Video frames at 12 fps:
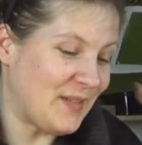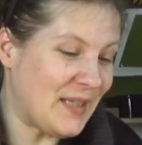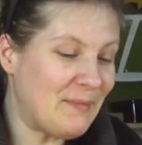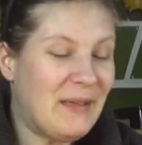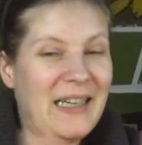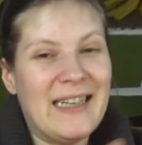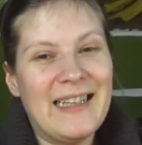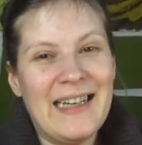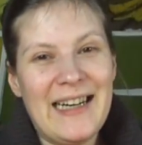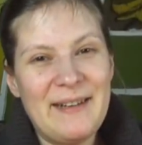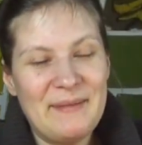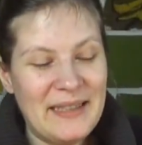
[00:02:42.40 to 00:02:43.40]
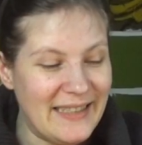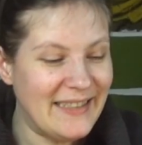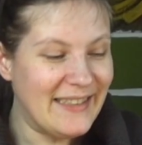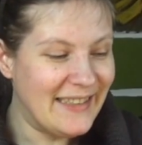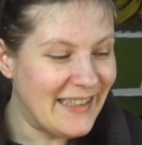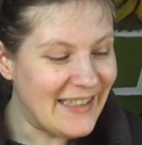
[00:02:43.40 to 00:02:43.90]
come on, I
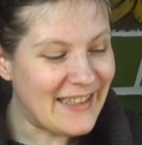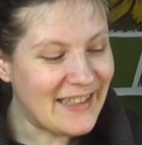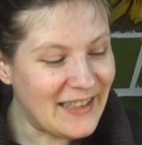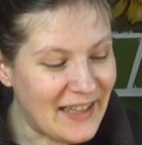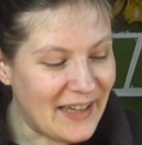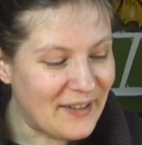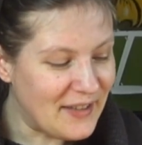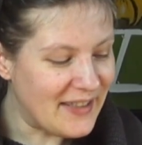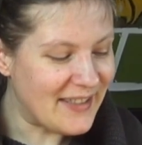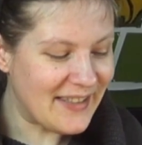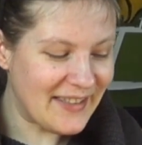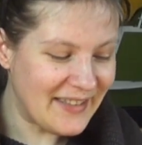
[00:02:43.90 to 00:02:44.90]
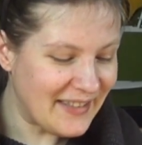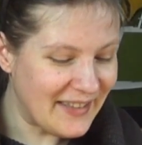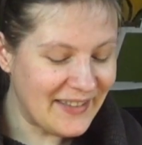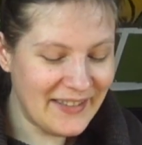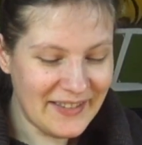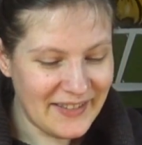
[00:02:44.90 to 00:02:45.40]
mean, it's hilarious.
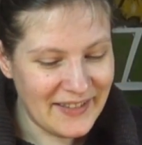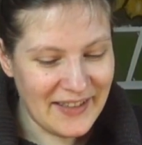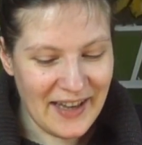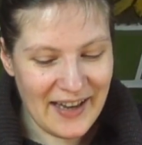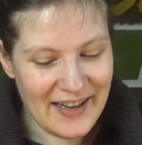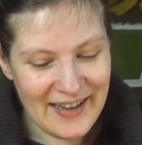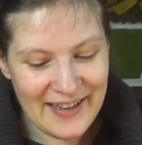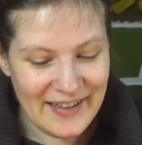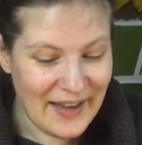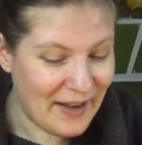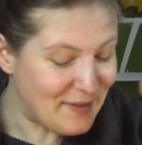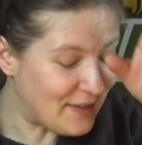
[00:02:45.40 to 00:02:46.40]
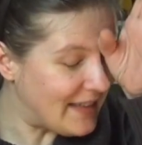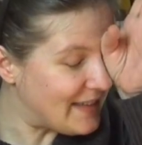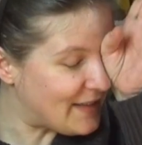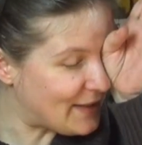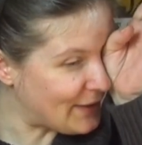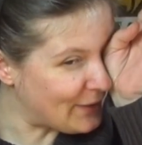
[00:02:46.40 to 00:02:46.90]
I find
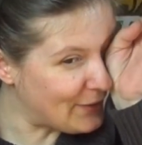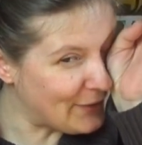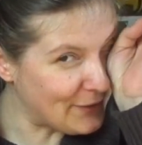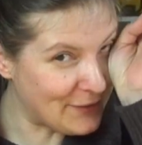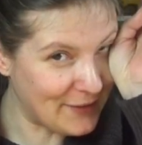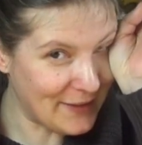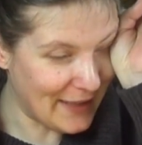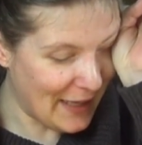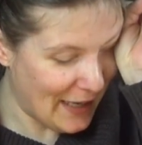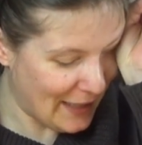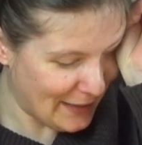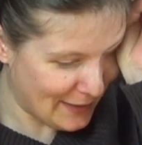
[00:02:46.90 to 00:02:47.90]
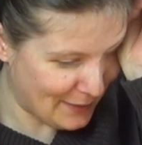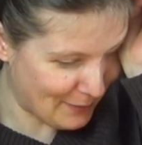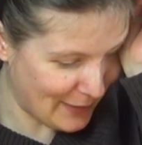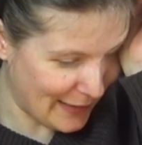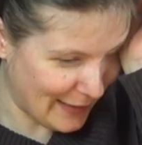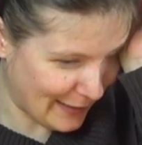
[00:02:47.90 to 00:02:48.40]
it so goofy. It's
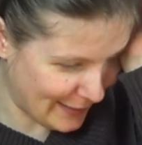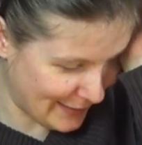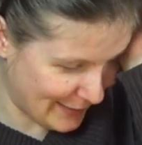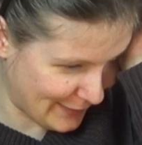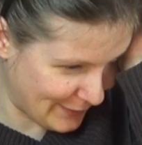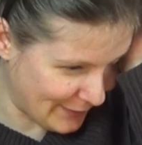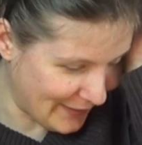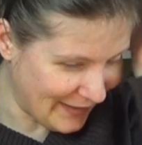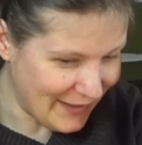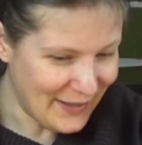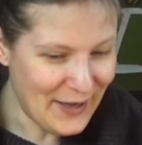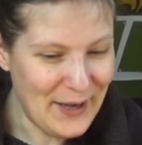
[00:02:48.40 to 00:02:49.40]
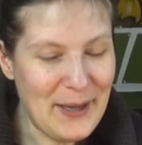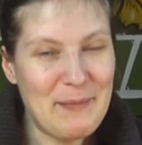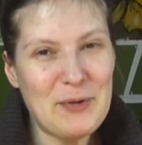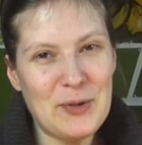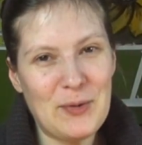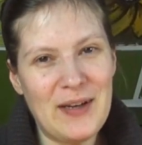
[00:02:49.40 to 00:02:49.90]
really hard to
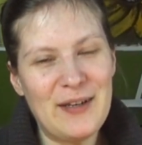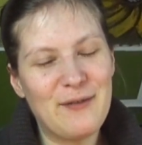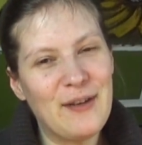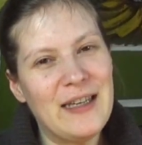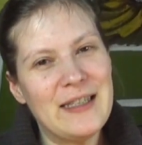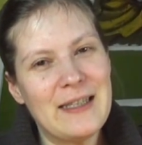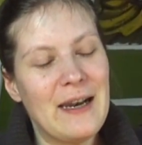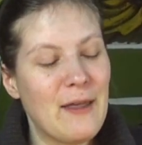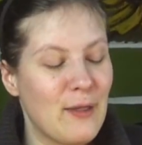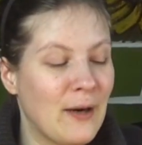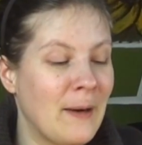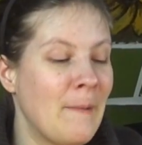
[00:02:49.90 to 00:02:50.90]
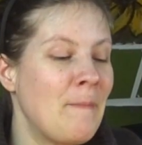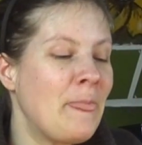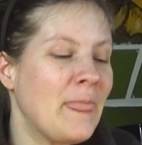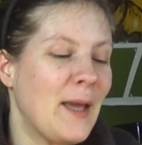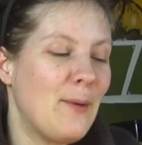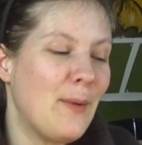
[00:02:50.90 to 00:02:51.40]
keep a straight face. And I thought,
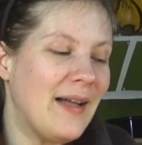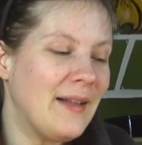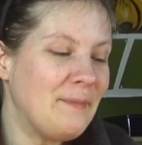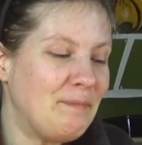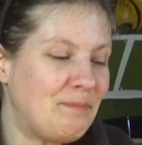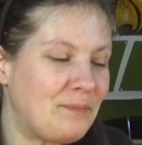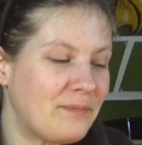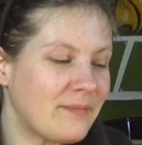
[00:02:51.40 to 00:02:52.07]
well,